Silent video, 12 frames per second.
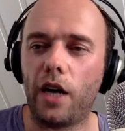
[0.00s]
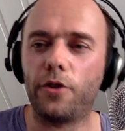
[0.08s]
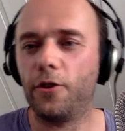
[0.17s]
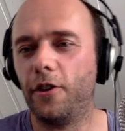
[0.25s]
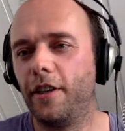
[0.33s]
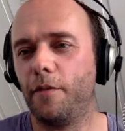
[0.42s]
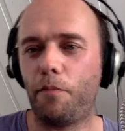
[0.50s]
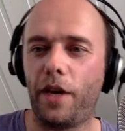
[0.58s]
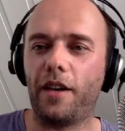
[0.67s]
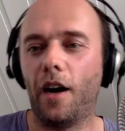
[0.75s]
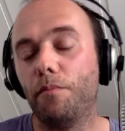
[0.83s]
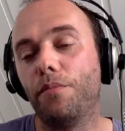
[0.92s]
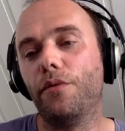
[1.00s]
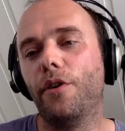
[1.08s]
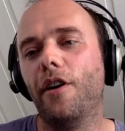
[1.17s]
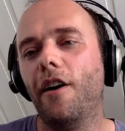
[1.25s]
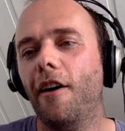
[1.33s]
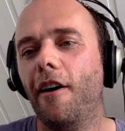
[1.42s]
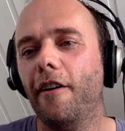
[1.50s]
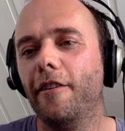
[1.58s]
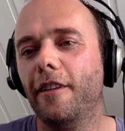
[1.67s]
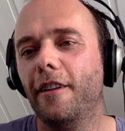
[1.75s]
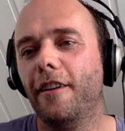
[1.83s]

casually pick up. Uh,